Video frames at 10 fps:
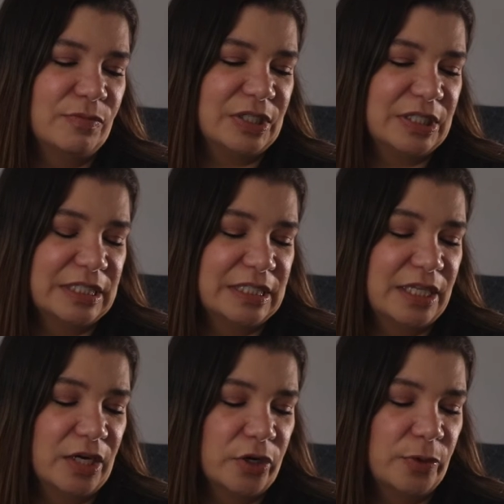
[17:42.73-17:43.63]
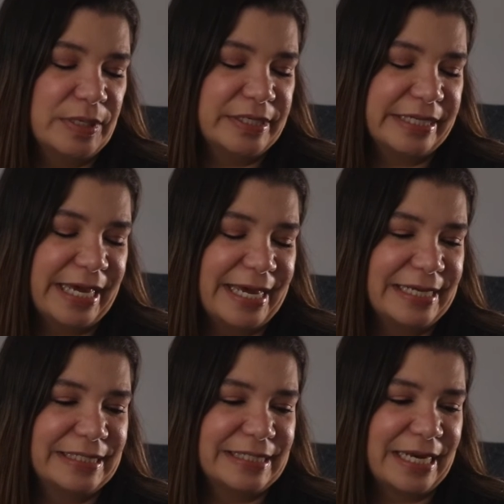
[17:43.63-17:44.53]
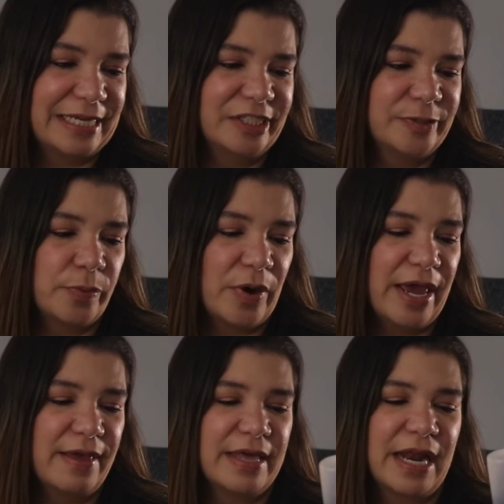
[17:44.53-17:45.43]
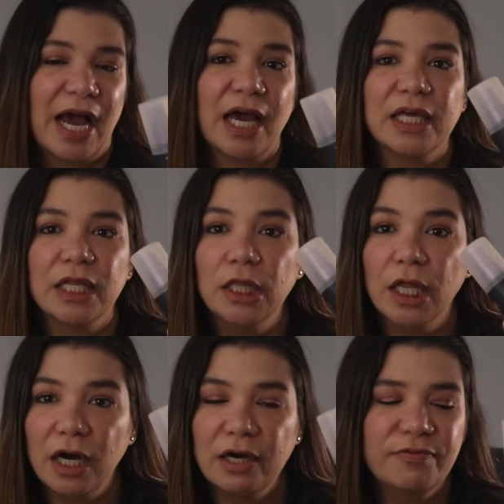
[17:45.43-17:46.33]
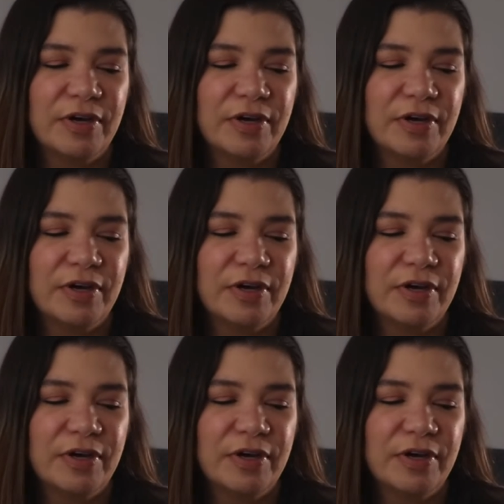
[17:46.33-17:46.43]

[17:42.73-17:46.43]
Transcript: which is the Urban Decay setting spray that I love.